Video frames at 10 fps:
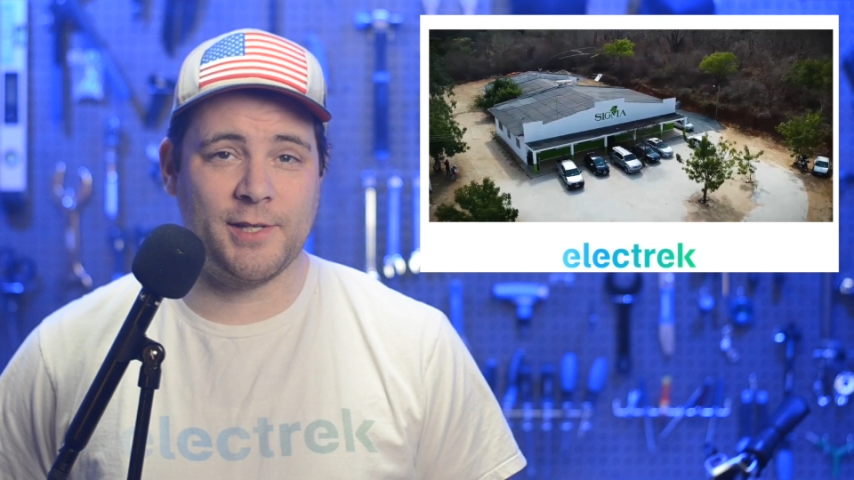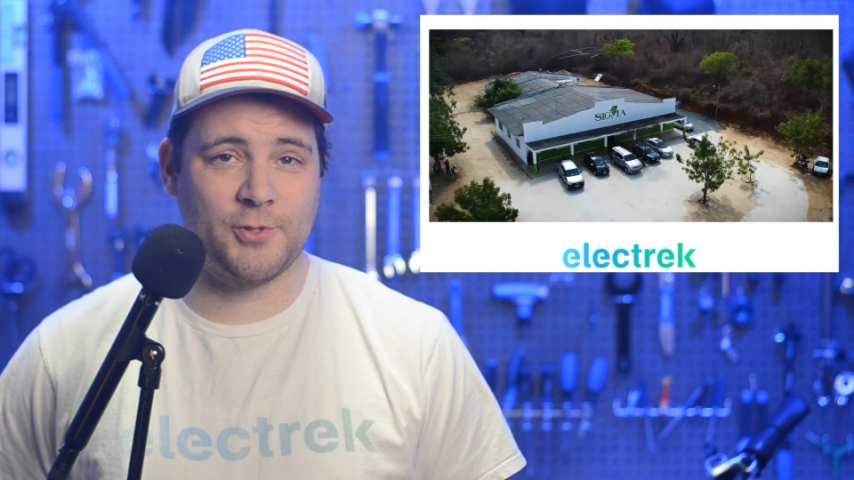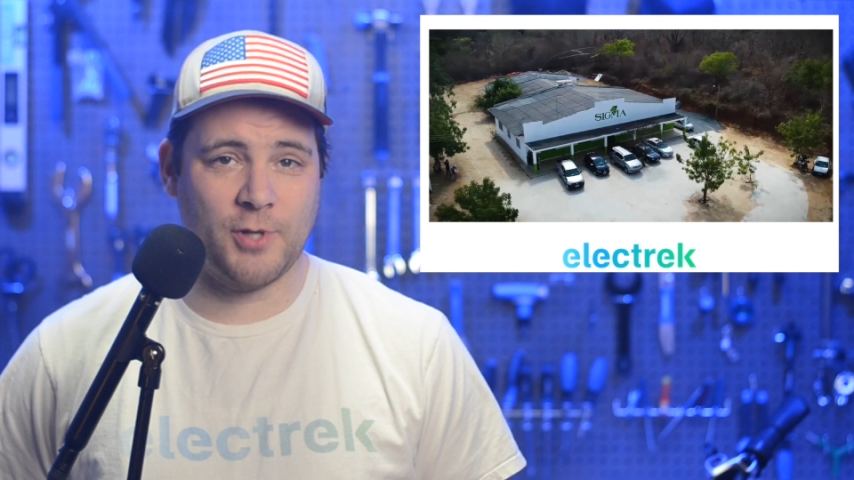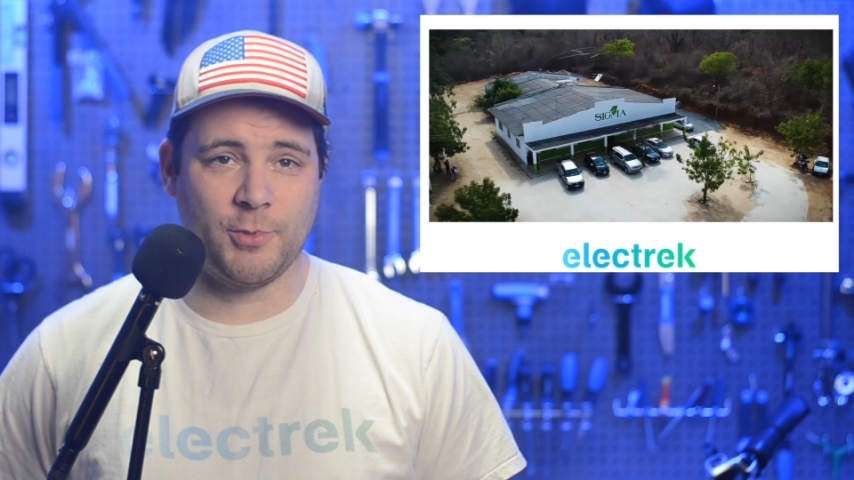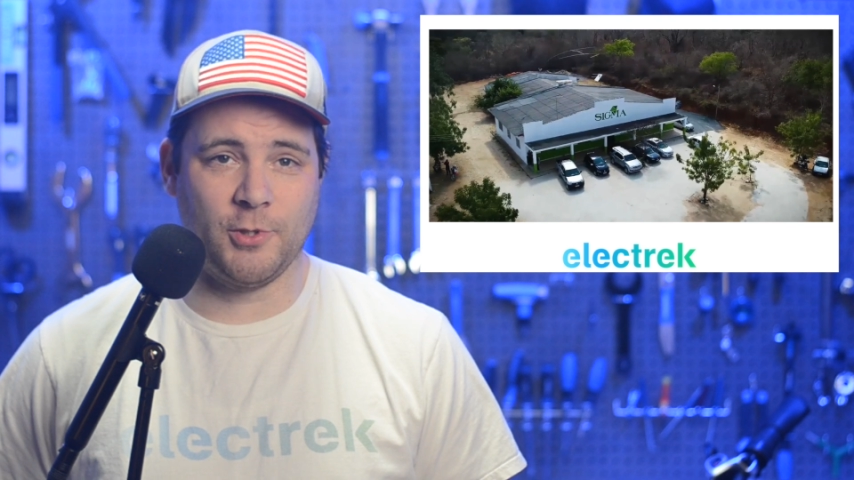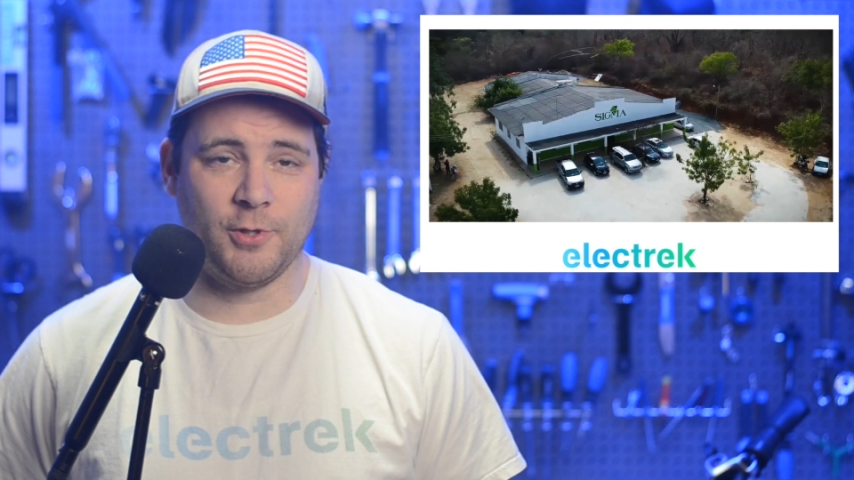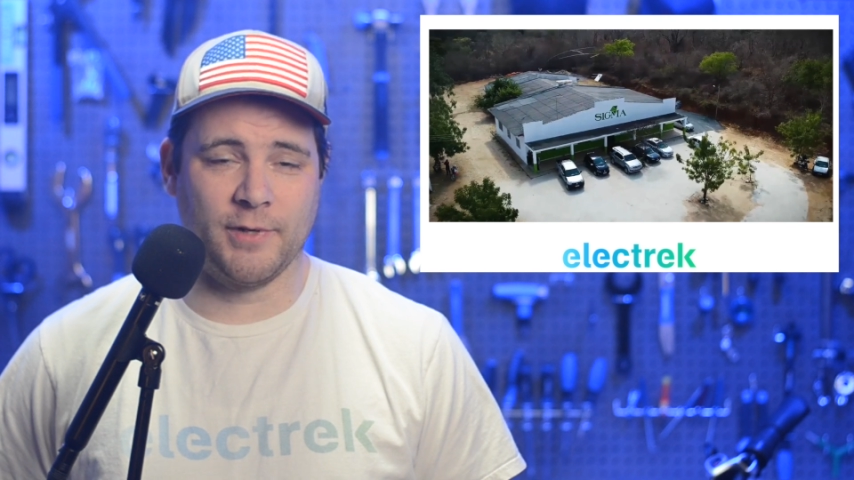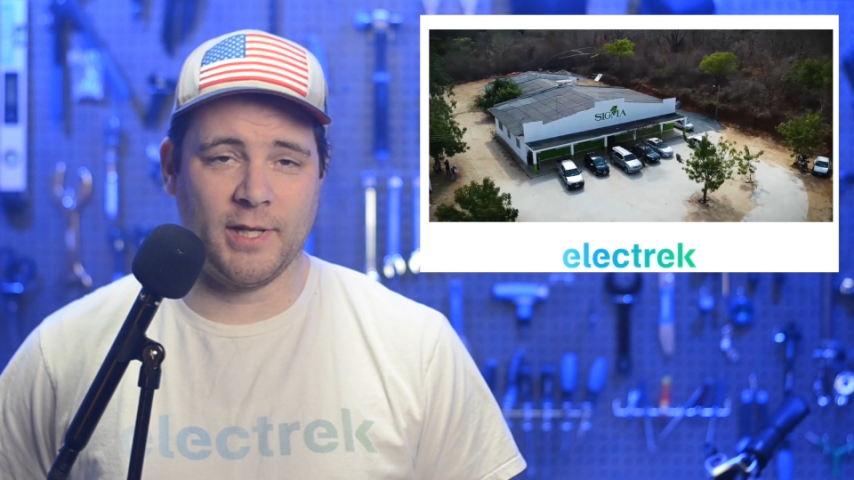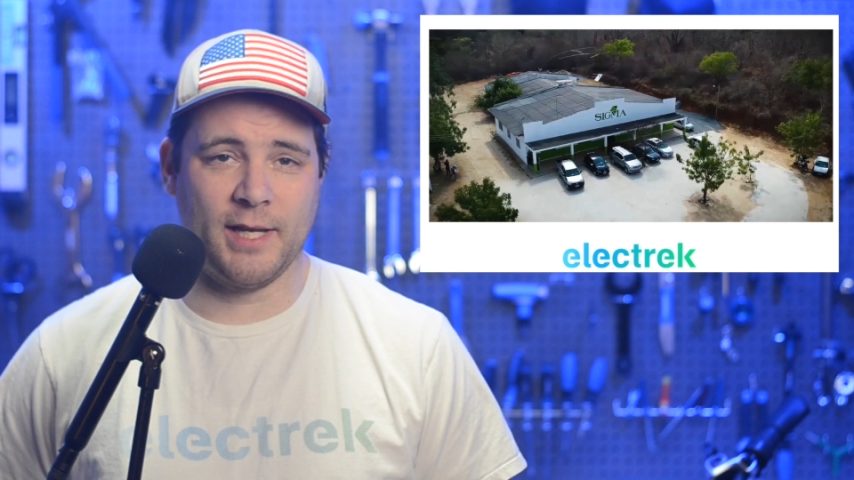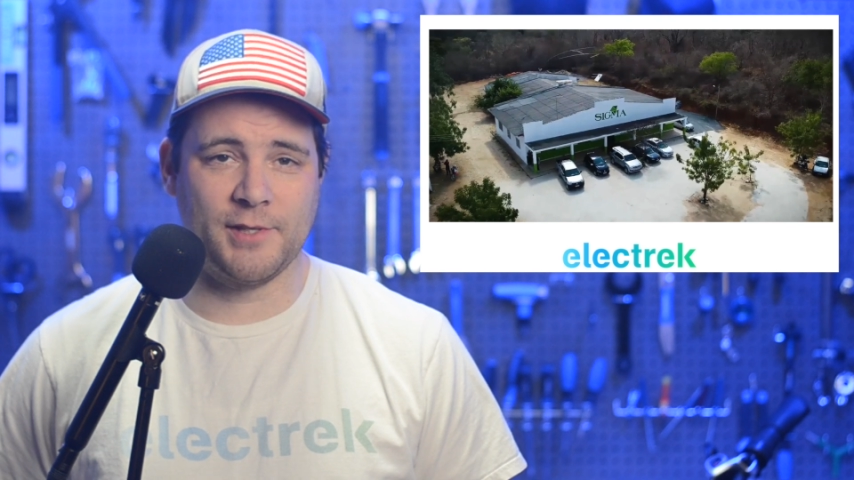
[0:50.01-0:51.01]
has tripled
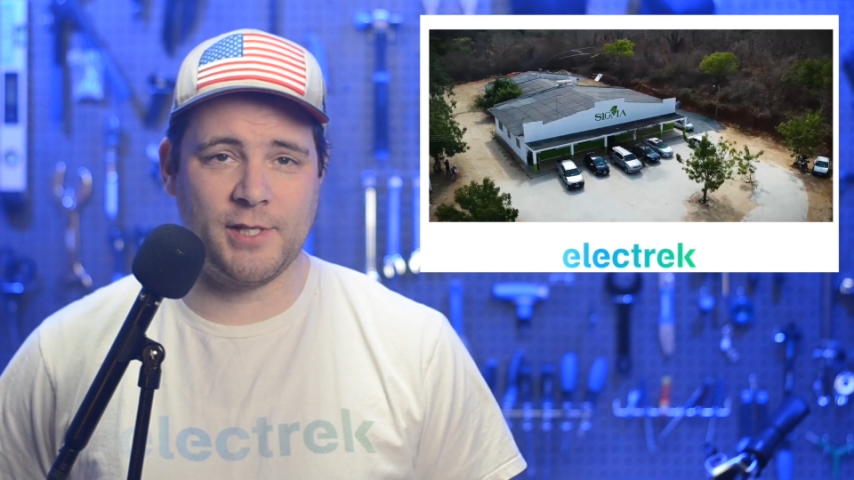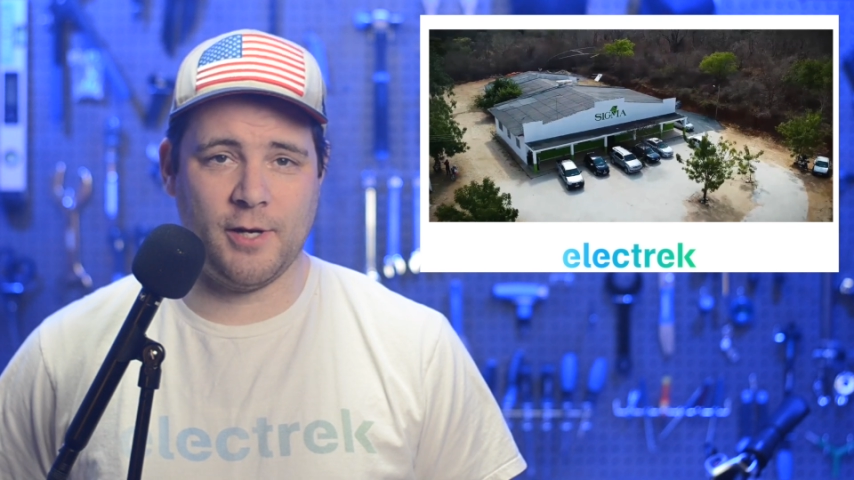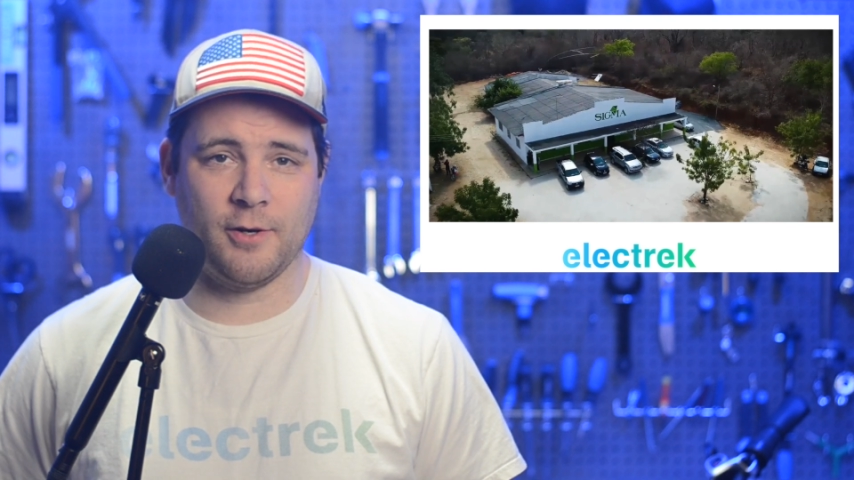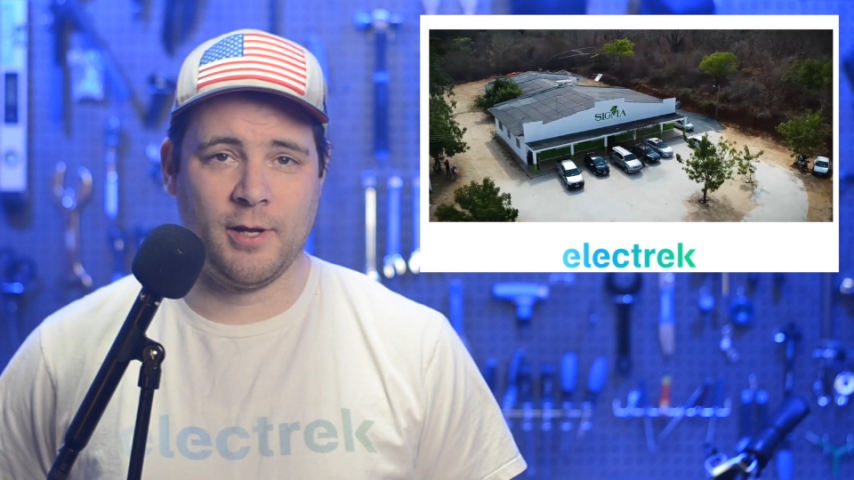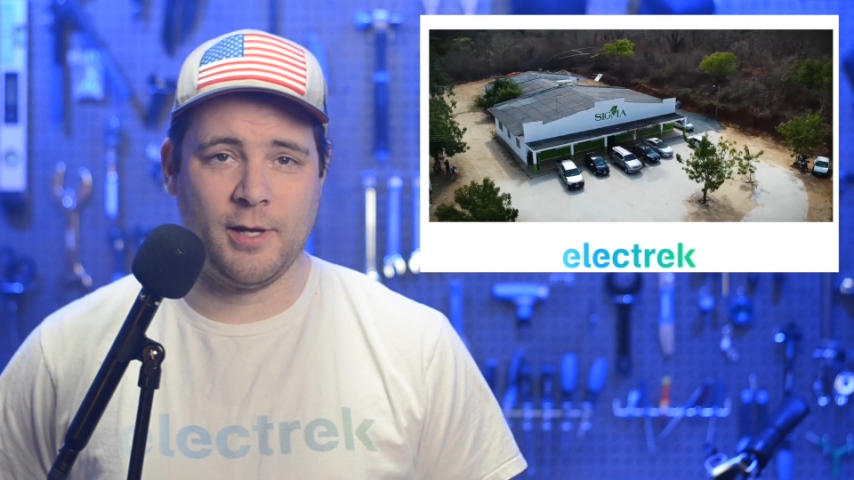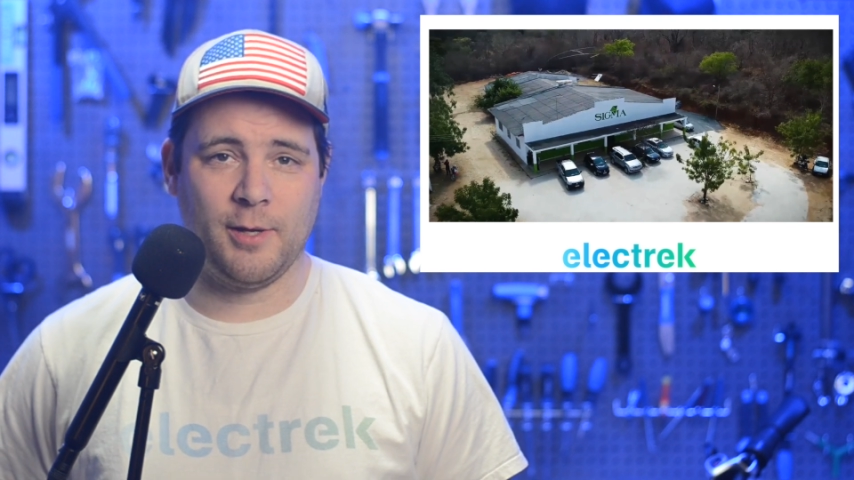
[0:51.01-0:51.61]
over the last year,